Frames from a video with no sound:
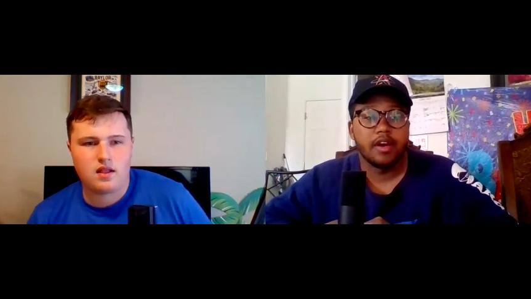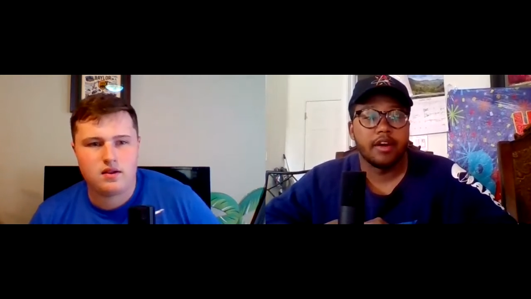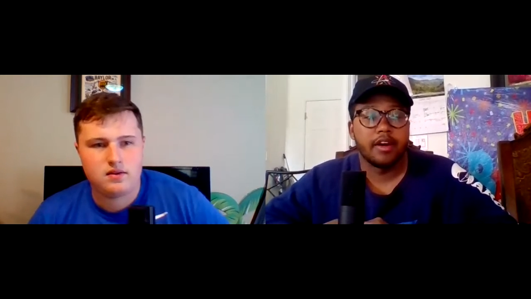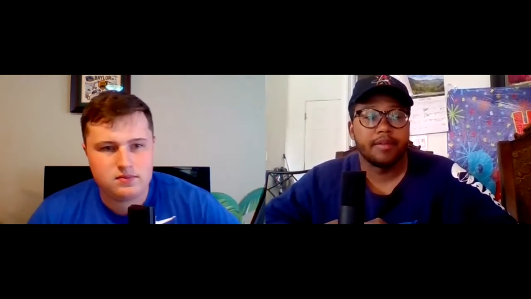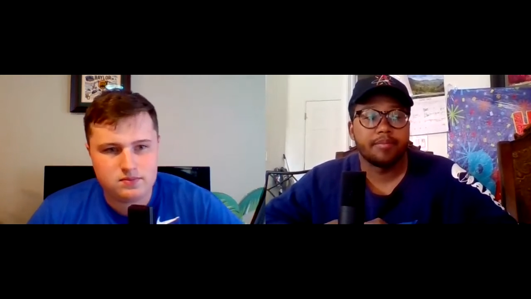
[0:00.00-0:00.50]

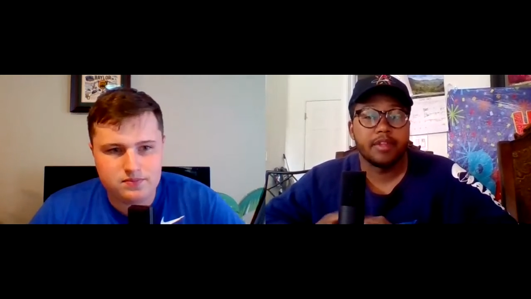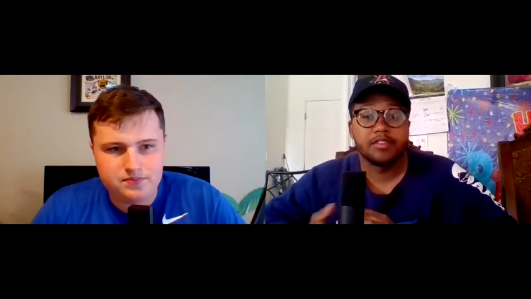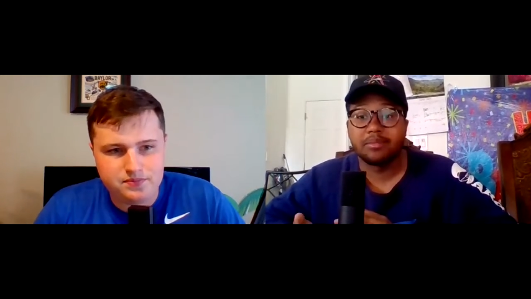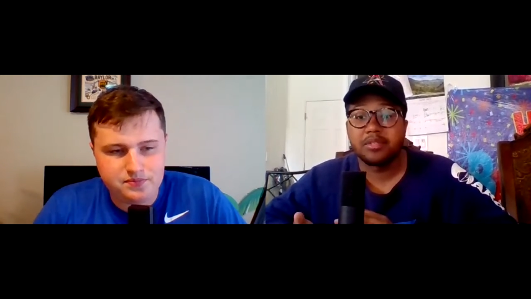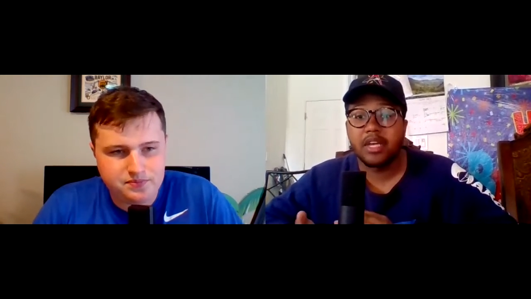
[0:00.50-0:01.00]
Speaker 1: uh,
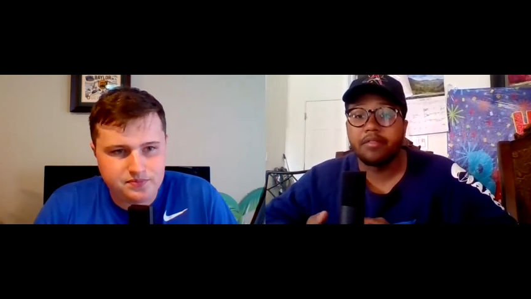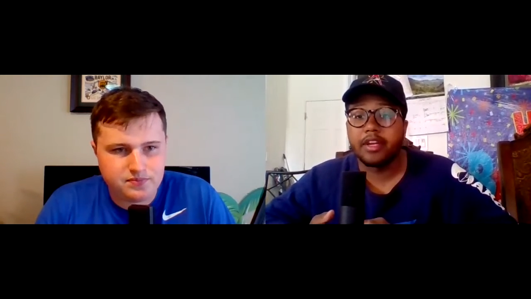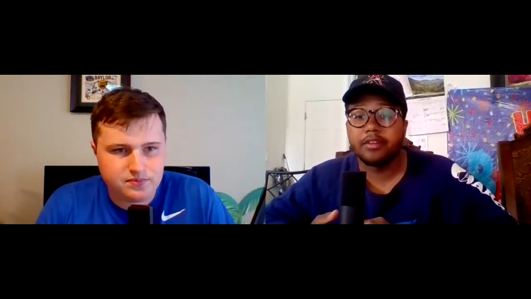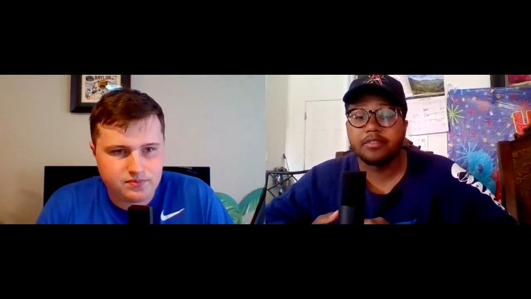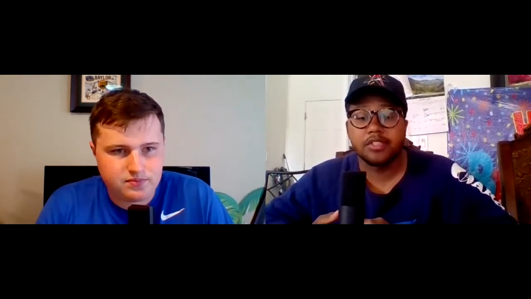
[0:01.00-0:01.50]
his name's
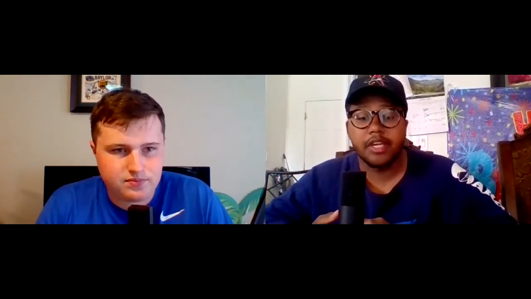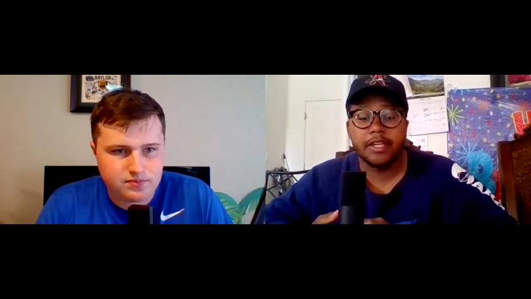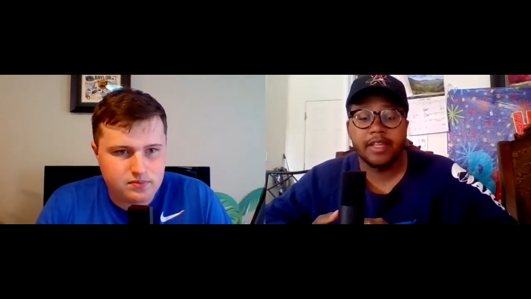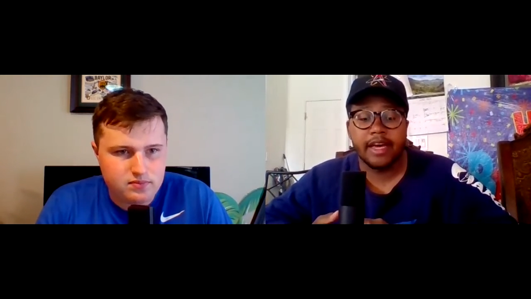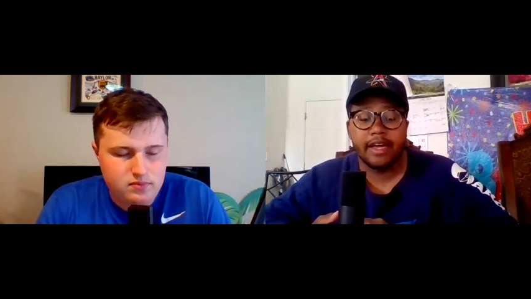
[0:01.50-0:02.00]
Kevin. He was
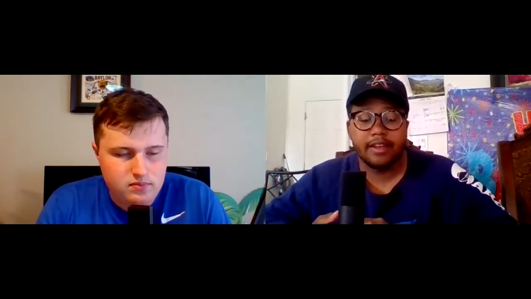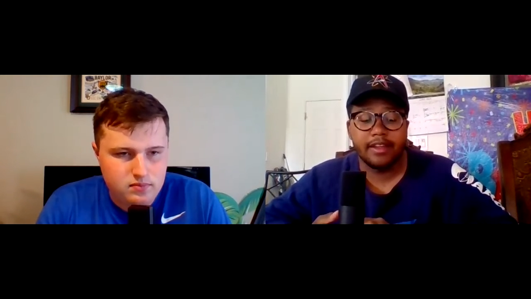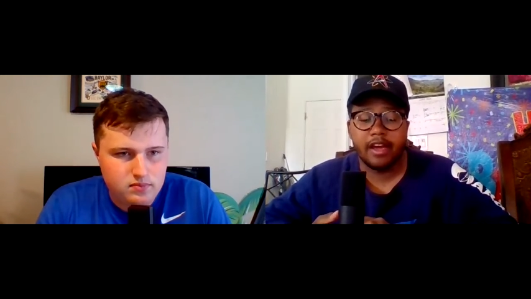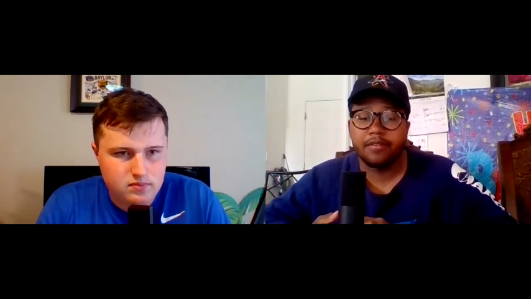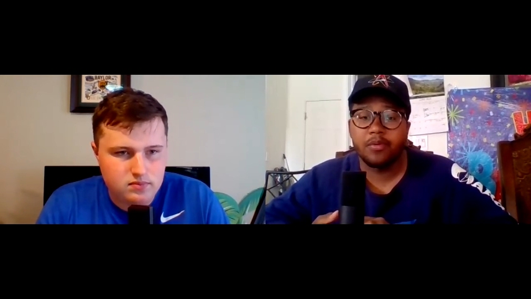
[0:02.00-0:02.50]
saying
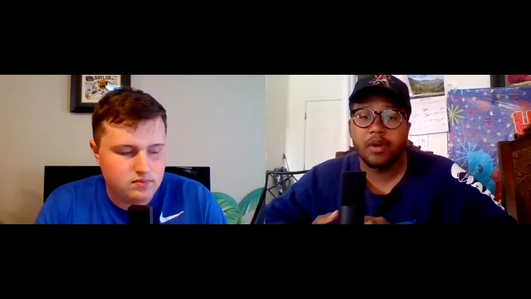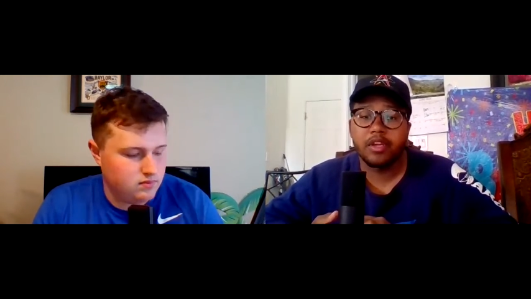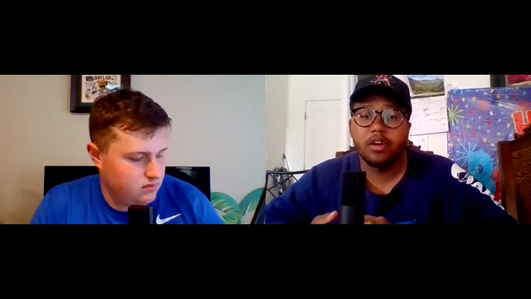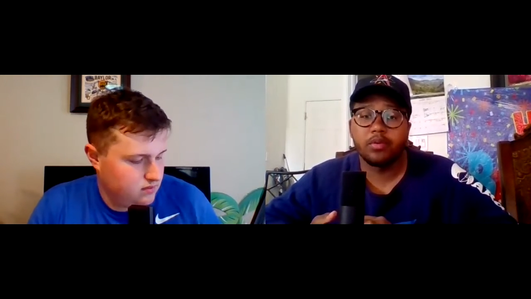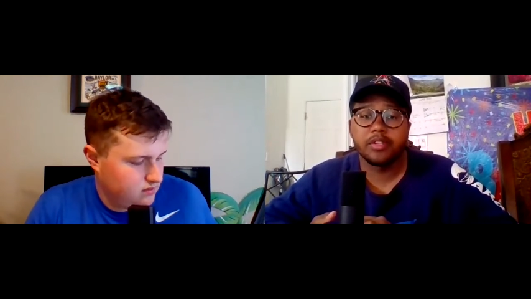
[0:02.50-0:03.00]
that, yeah, if you
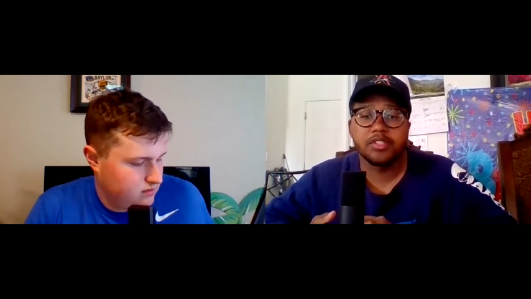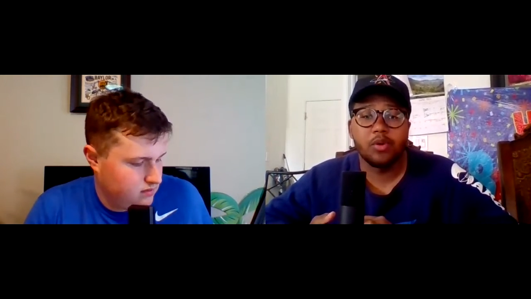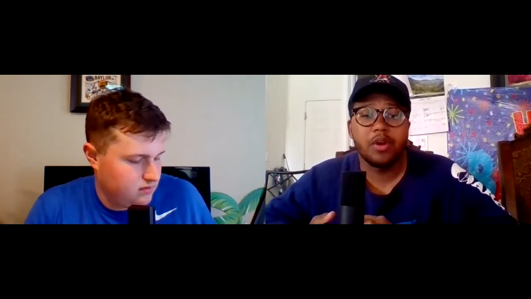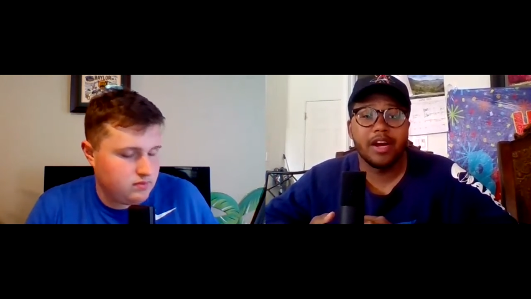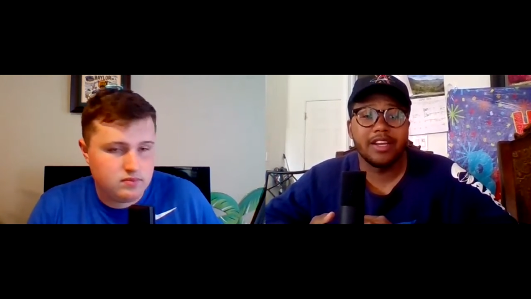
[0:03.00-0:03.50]
want to go to a
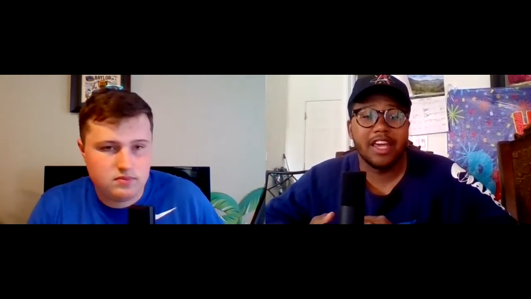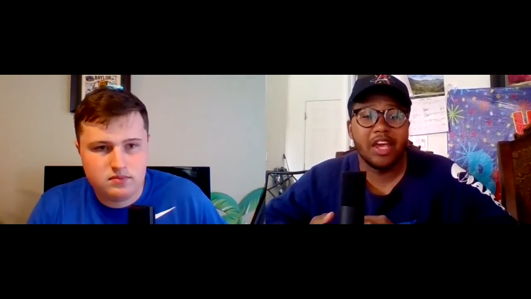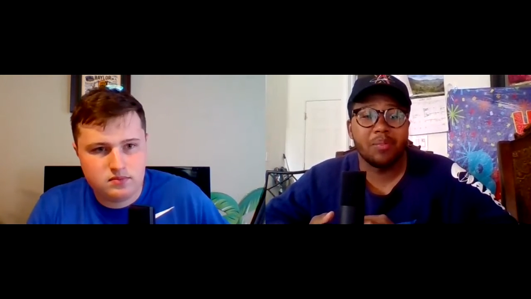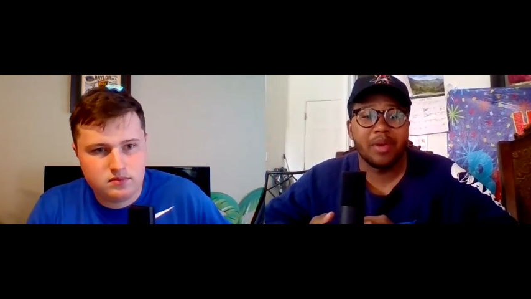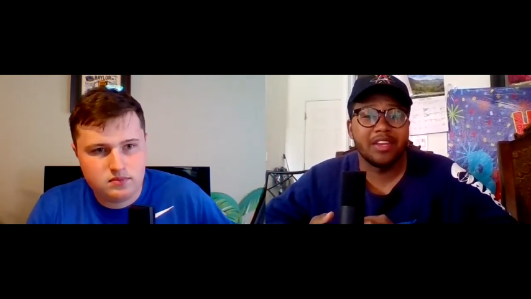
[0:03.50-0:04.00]
SoCon
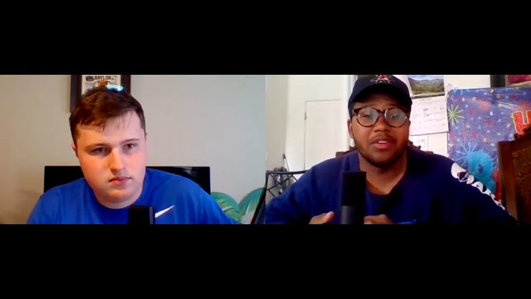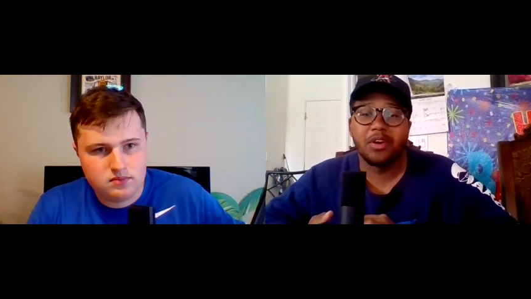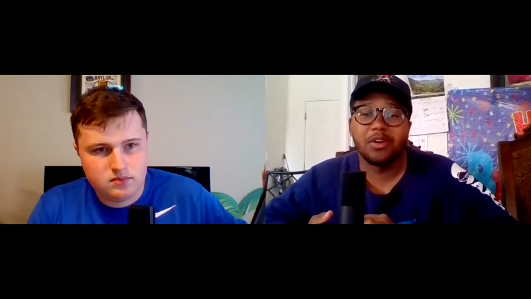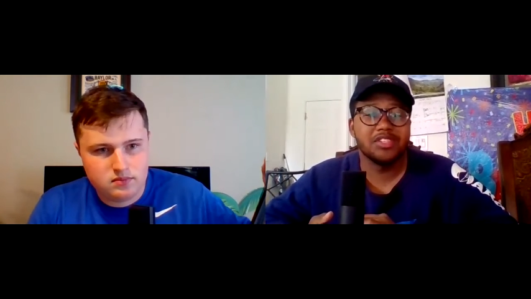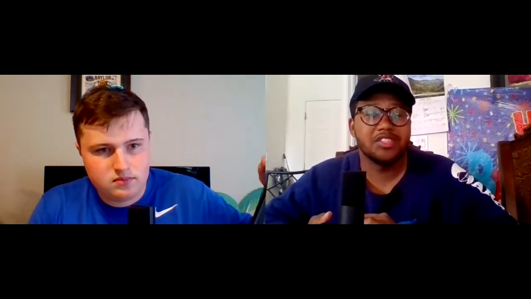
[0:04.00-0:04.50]
game, and
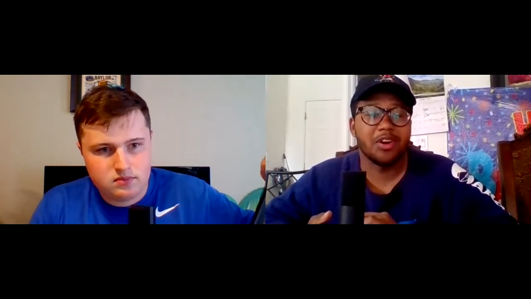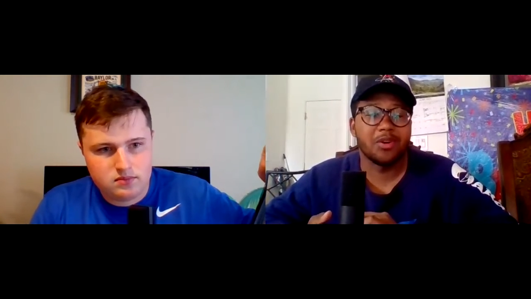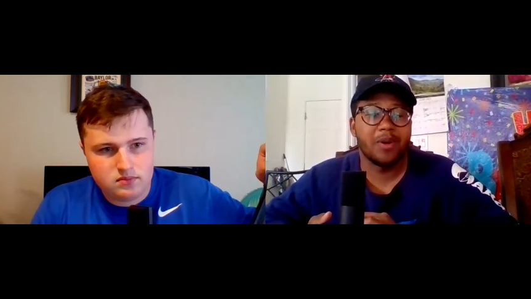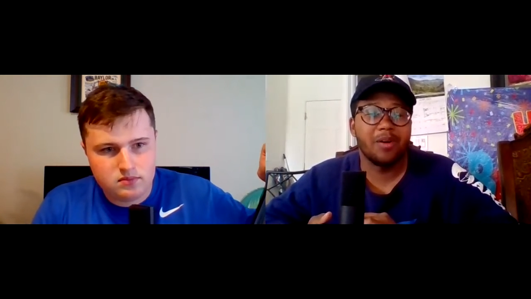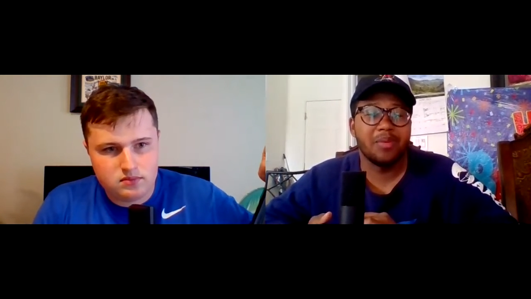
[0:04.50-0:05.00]
you know this
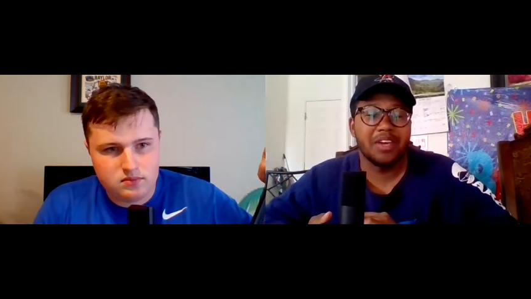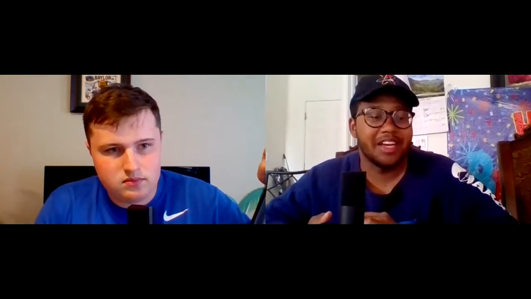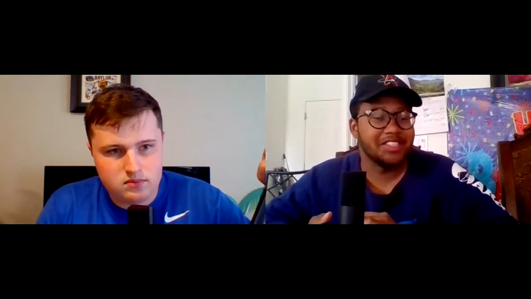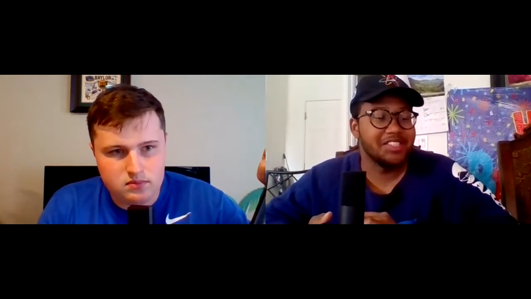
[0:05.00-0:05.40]
darn well being an